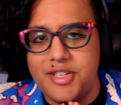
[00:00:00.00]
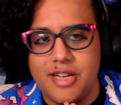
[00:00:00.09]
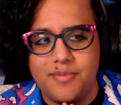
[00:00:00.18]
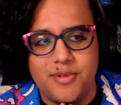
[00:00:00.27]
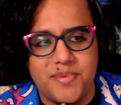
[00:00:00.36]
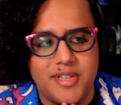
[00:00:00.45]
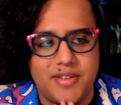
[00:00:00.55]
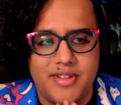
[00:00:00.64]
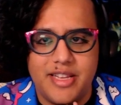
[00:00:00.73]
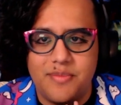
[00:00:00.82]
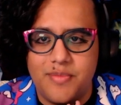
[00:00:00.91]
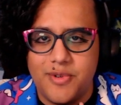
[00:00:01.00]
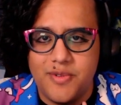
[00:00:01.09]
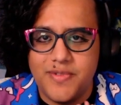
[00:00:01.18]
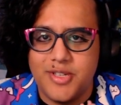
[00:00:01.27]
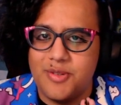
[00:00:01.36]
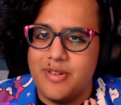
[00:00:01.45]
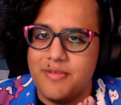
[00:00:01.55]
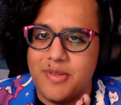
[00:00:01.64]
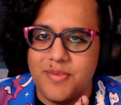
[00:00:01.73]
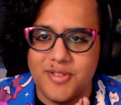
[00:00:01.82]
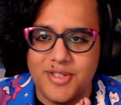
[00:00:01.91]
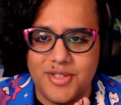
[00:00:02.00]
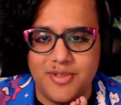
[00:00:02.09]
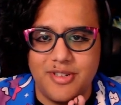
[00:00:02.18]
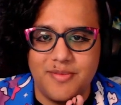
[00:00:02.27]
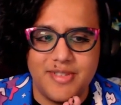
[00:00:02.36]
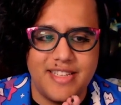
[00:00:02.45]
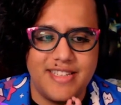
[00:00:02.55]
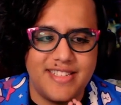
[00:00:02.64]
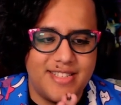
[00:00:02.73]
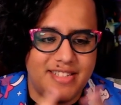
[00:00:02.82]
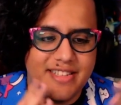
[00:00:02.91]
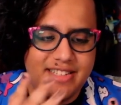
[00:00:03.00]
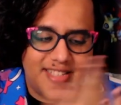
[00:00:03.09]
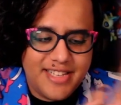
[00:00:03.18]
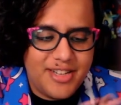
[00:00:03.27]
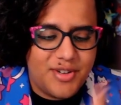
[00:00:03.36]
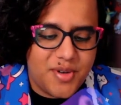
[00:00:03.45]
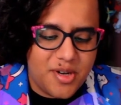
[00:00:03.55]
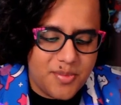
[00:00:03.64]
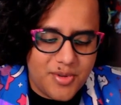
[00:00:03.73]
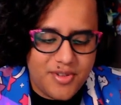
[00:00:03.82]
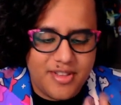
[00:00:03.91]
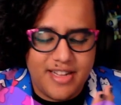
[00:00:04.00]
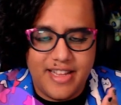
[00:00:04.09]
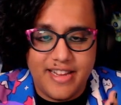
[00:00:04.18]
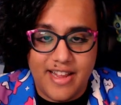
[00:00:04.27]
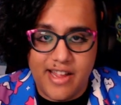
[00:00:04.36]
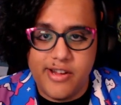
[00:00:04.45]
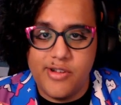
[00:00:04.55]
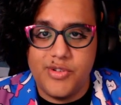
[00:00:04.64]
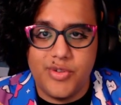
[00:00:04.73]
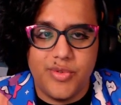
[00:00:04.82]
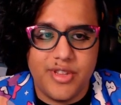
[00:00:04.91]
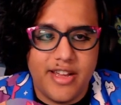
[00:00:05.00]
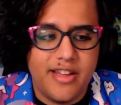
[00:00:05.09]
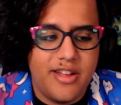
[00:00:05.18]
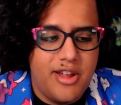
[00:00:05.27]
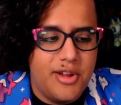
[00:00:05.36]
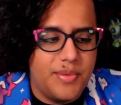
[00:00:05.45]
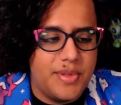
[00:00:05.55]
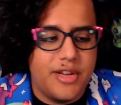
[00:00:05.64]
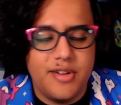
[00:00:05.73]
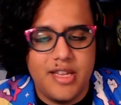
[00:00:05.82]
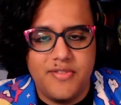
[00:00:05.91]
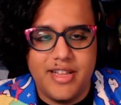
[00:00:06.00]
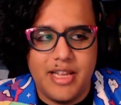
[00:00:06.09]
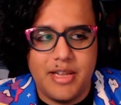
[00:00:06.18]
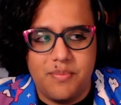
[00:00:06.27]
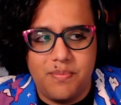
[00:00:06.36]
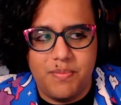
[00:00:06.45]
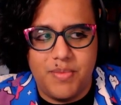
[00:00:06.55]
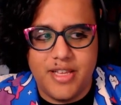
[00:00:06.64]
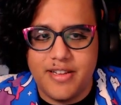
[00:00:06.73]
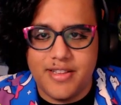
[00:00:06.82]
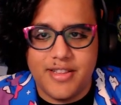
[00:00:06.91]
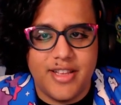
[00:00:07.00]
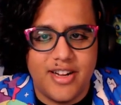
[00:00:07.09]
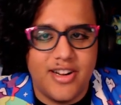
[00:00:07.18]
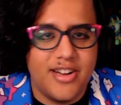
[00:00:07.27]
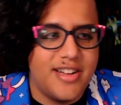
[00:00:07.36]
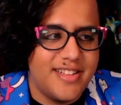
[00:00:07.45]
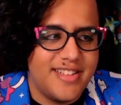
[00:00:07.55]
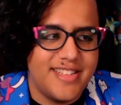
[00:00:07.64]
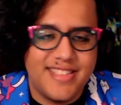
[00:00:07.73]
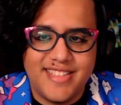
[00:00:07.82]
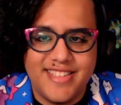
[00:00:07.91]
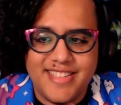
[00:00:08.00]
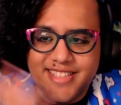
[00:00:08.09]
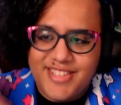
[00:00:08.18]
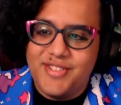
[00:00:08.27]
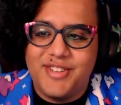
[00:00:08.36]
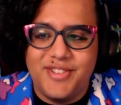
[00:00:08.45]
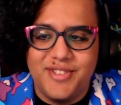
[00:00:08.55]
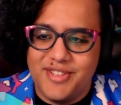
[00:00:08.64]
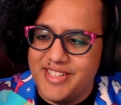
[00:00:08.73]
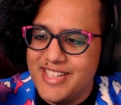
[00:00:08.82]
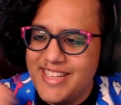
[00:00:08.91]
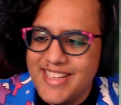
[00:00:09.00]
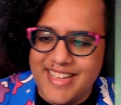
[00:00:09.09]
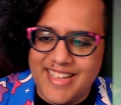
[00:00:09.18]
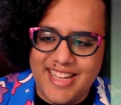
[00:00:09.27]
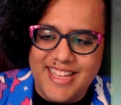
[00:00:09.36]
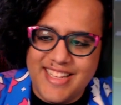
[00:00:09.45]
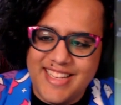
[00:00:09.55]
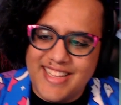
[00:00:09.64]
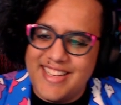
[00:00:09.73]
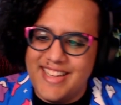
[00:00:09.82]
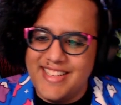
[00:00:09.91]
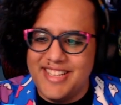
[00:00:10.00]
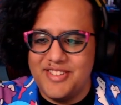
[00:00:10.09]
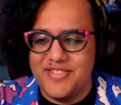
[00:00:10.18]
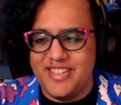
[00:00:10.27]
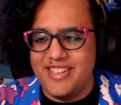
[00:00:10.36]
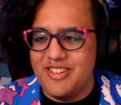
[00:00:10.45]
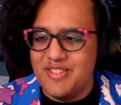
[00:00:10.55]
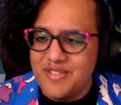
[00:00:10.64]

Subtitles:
chat bubbles have like improved so many people's streams. That's incredible that like I can do that without even like being there. That's so cool. I love it.